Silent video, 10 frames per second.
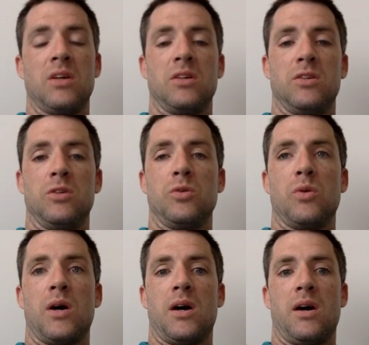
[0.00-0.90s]
you
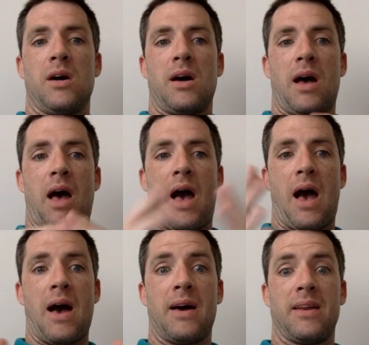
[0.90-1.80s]
are
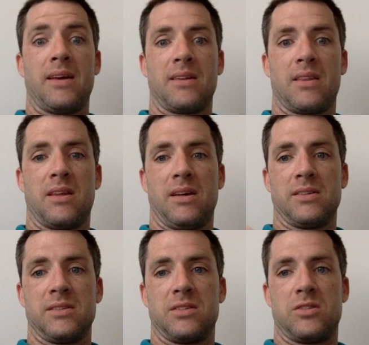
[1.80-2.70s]
adding
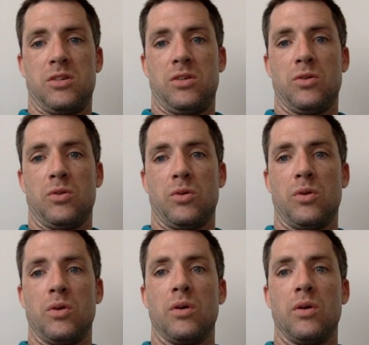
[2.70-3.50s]
things to your